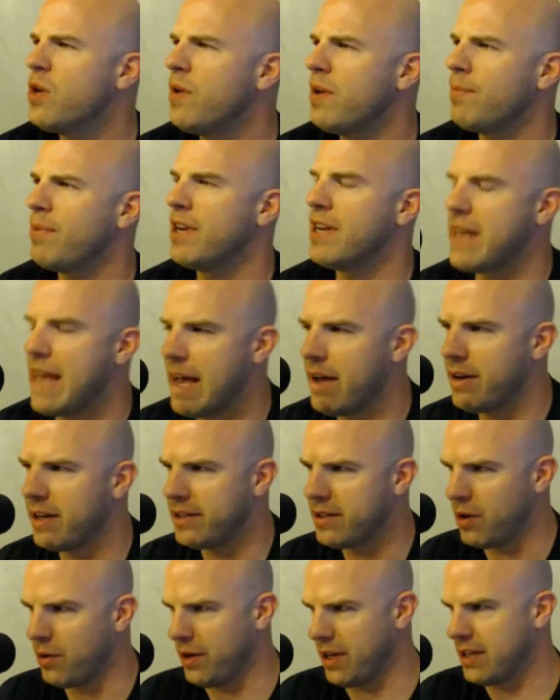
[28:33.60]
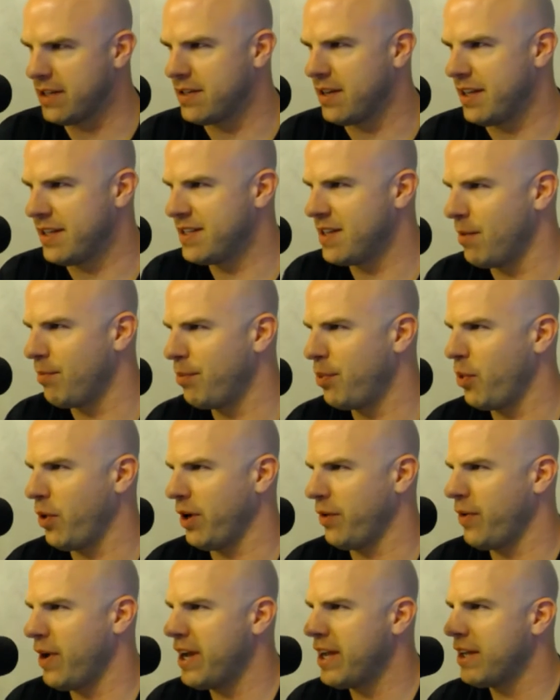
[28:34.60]
Well, and you had been down at Tony's at some
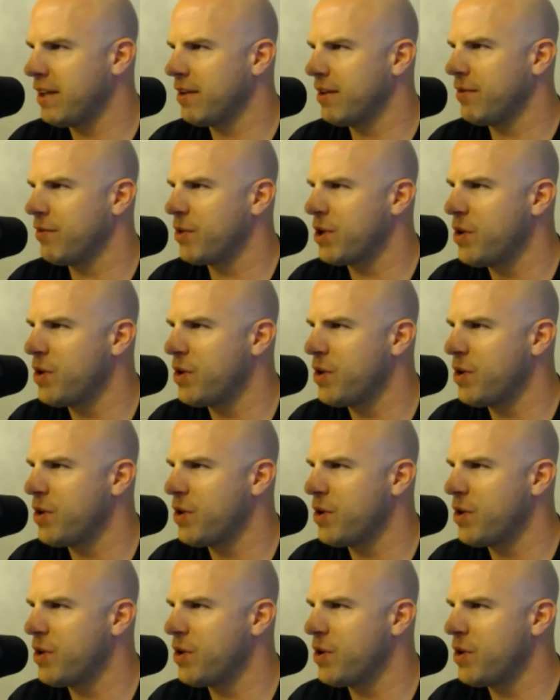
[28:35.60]
point, right?